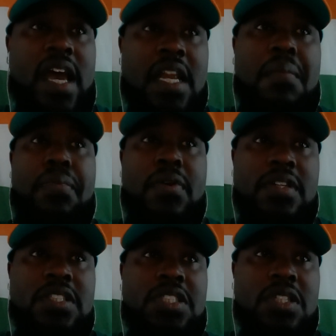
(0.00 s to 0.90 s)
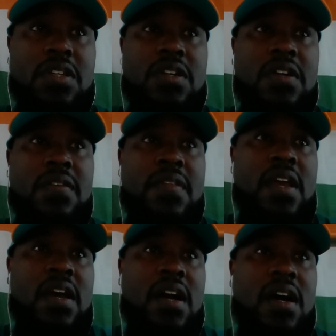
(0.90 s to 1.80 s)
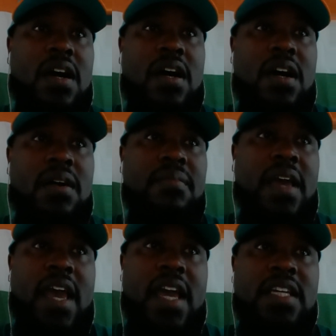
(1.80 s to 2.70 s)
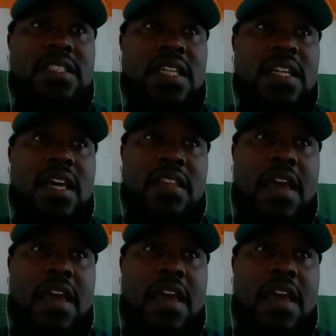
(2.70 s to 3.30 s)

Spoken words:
And I'm pretty sure handshake,